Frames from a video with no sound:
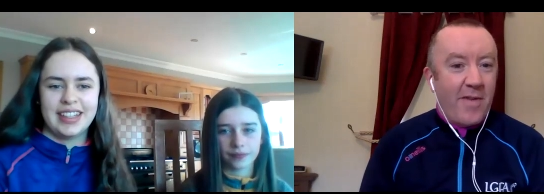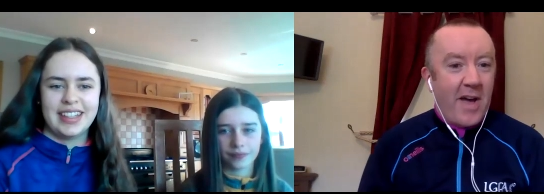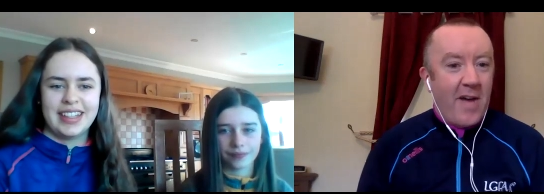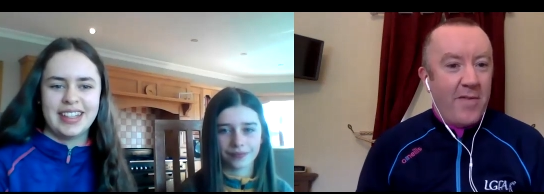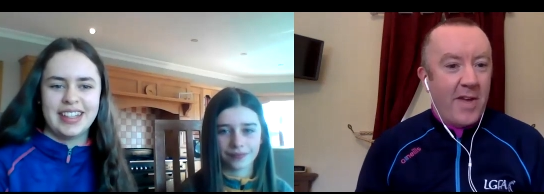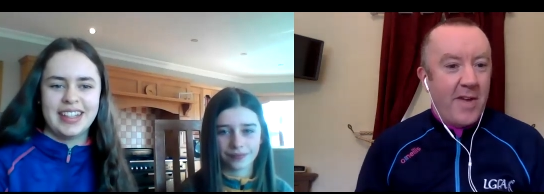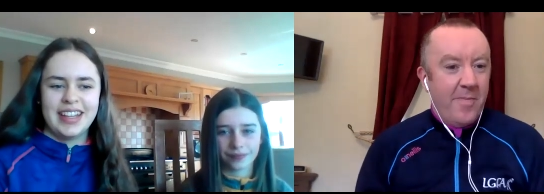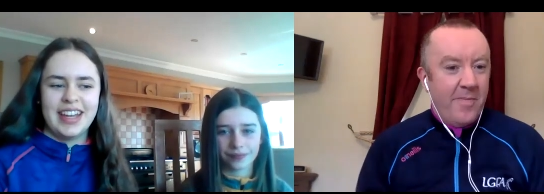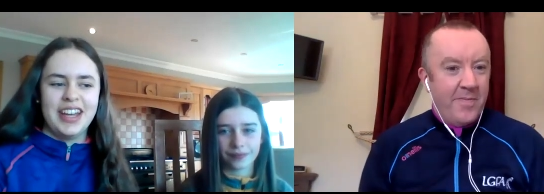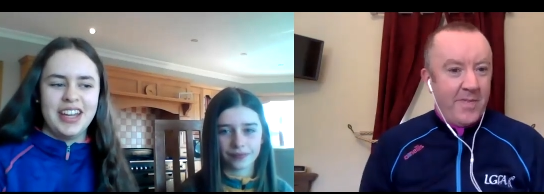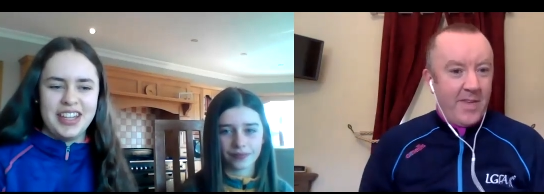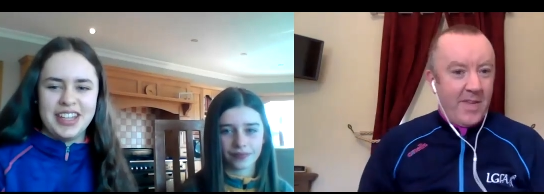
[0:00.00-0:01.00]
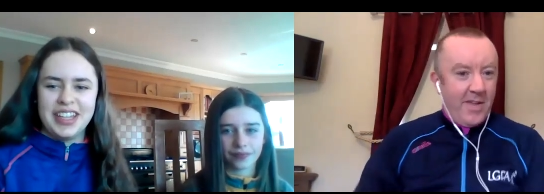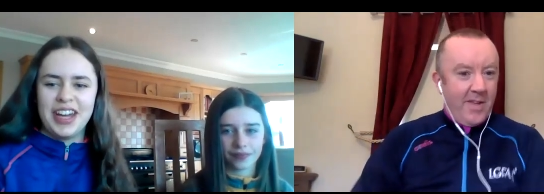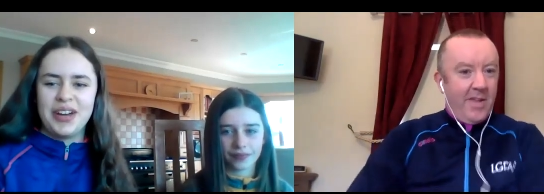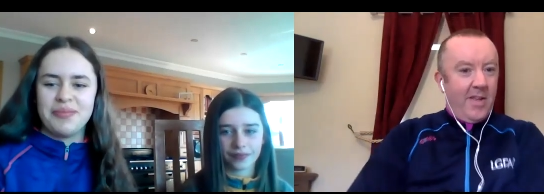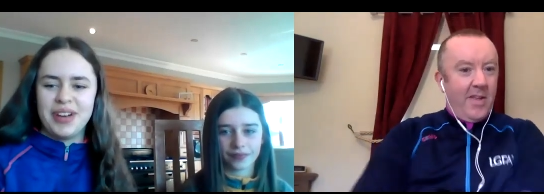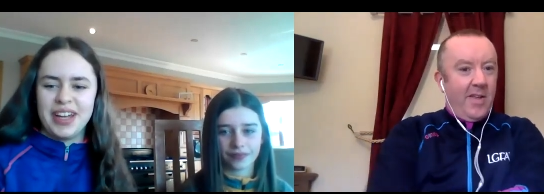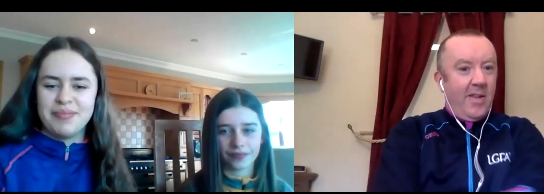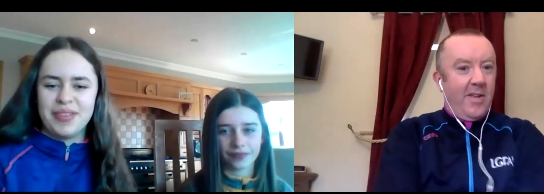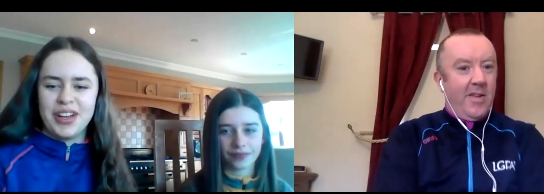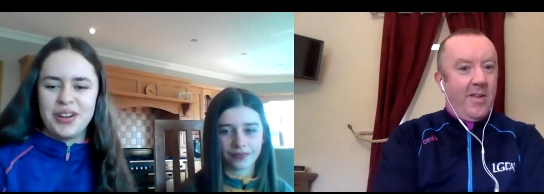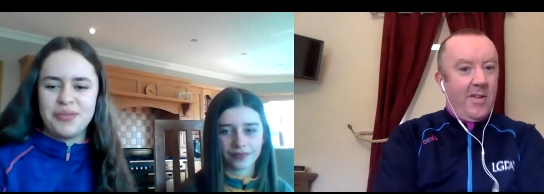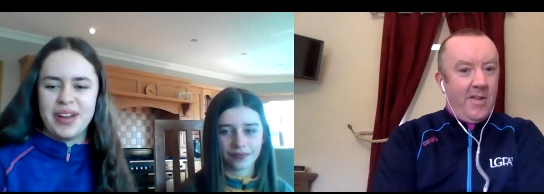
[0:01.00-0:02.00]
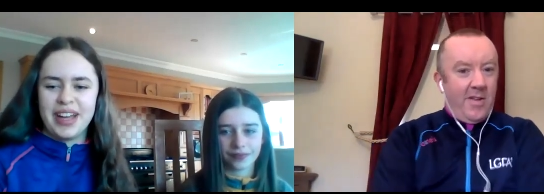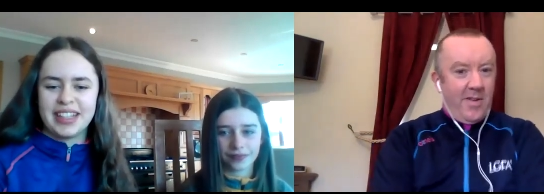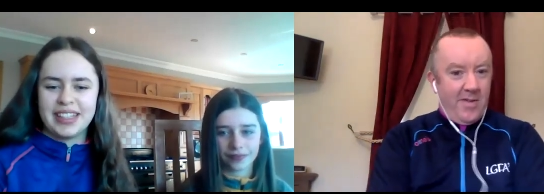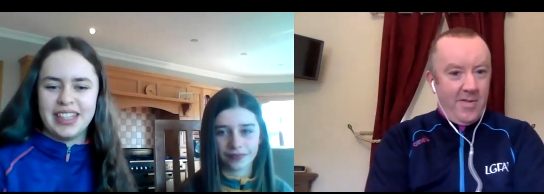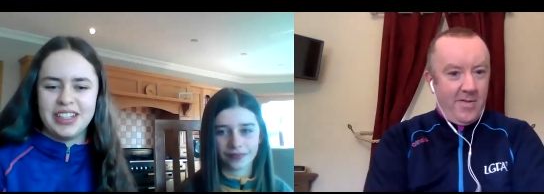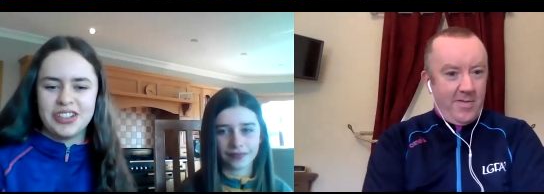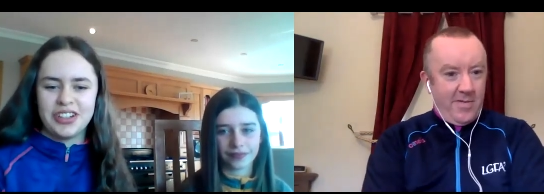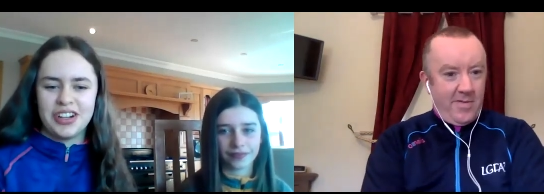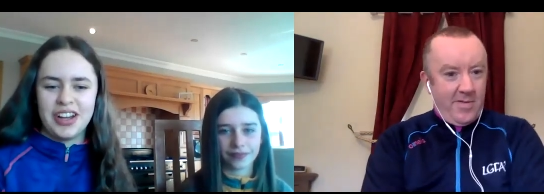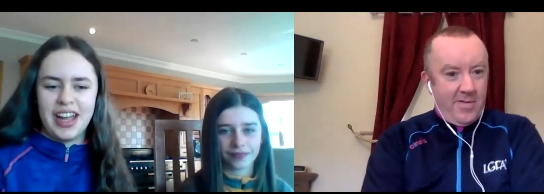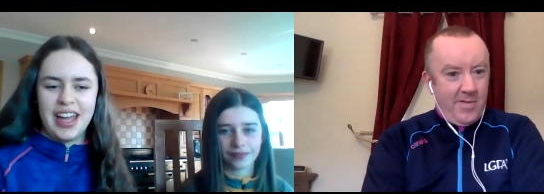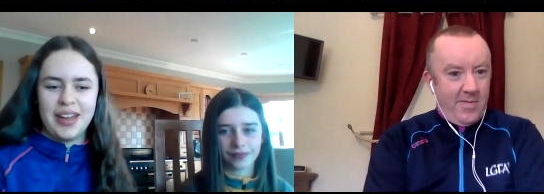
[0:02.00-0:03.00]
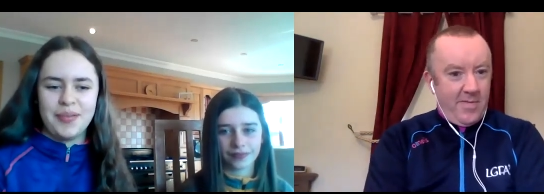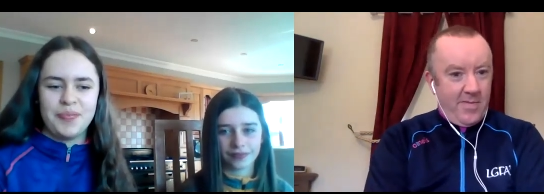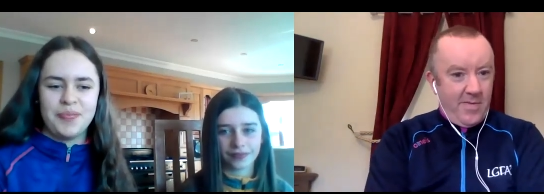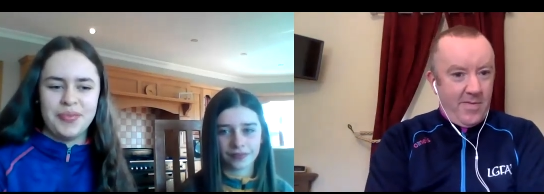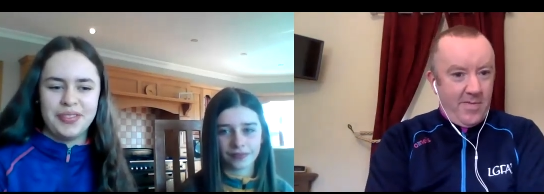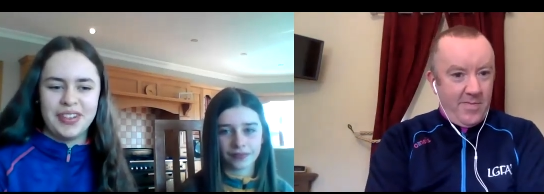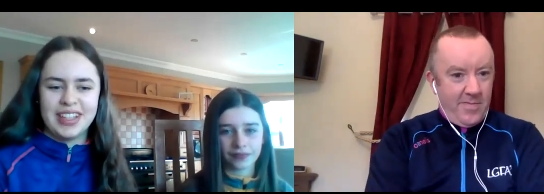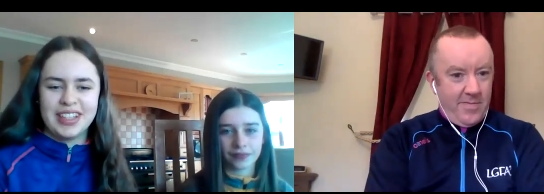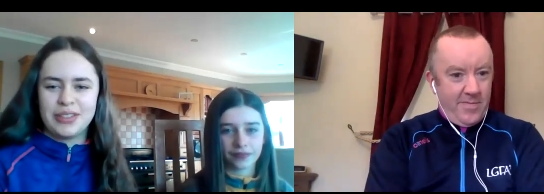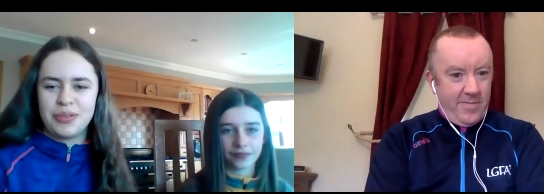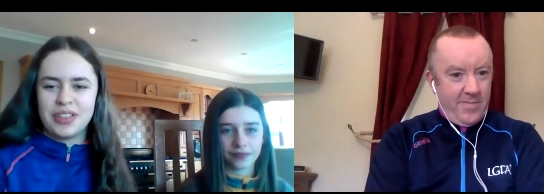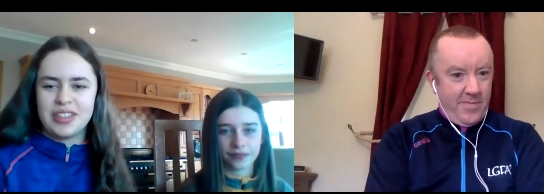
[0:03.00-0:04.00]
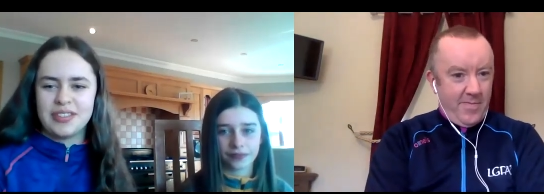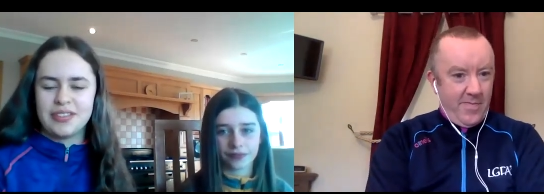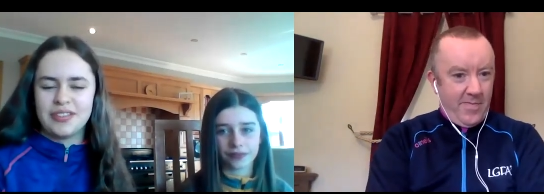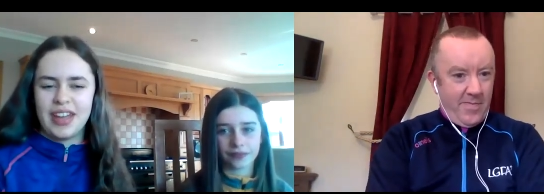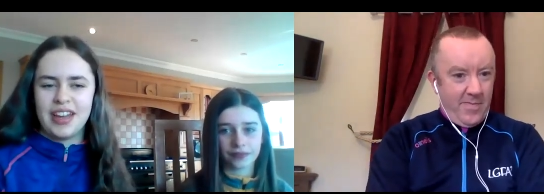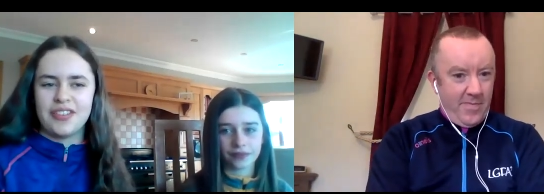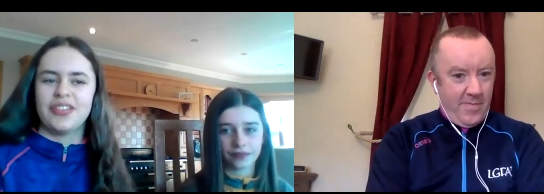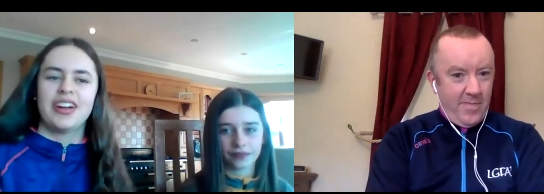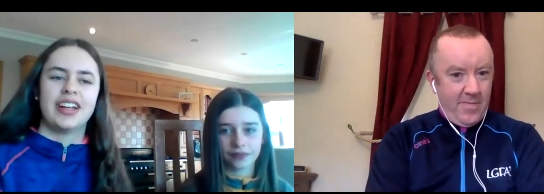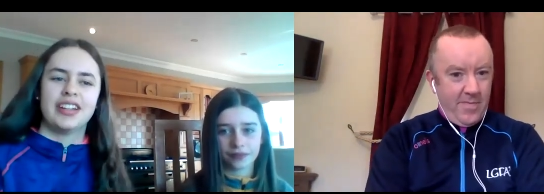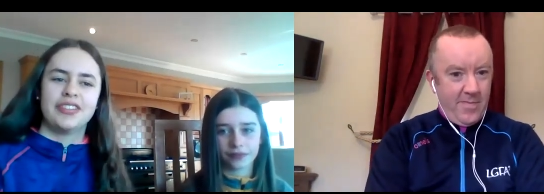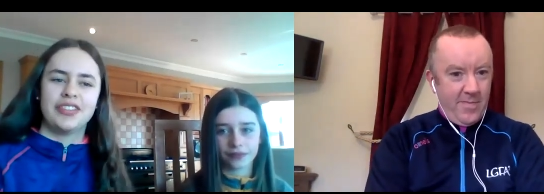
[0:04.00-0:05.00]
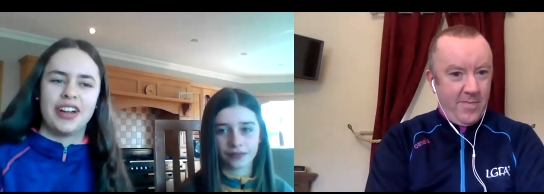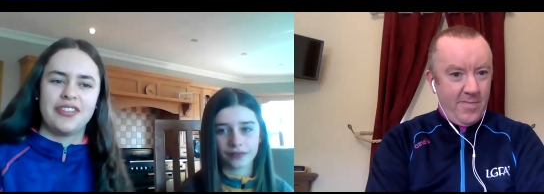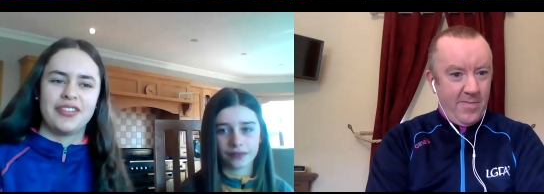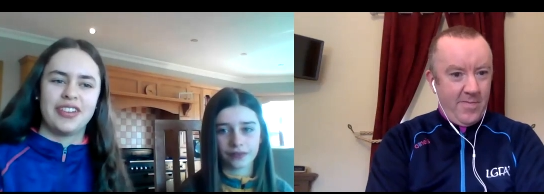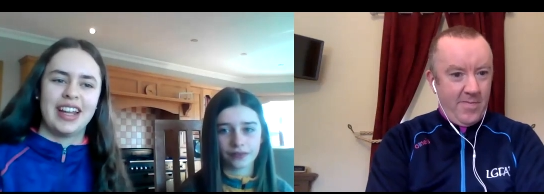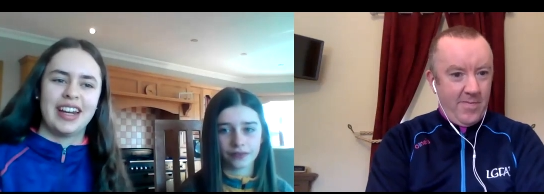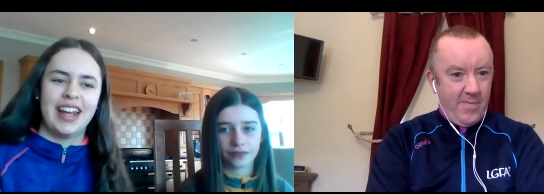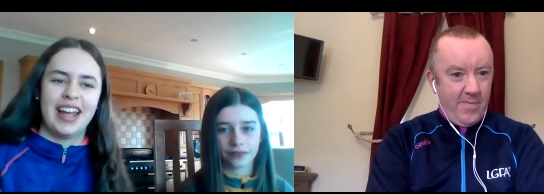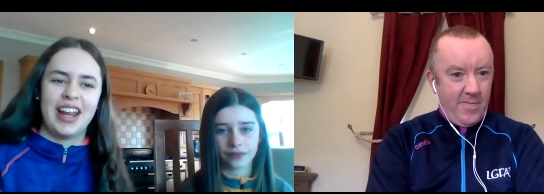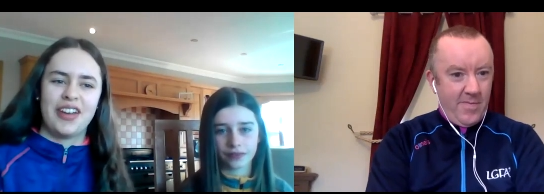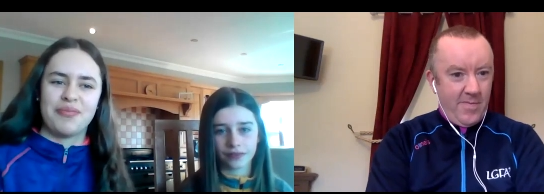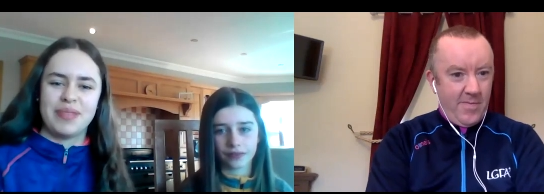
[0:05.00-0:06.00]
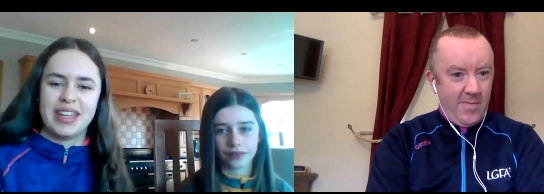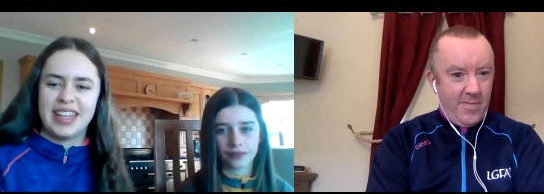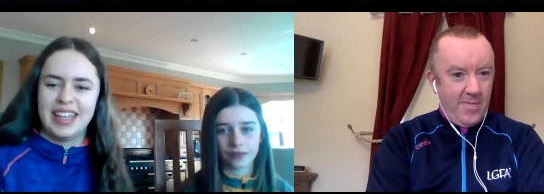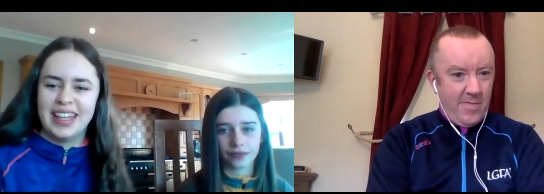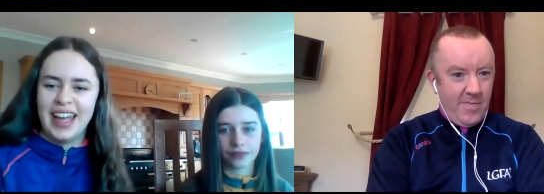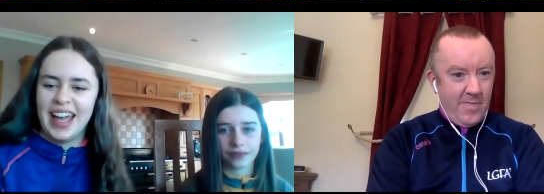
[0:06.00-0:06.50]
Speaker 1: Aoife. have you?
Speaker 2: Yeah, my, my home teacher um, was was uh, very grateful and, and left me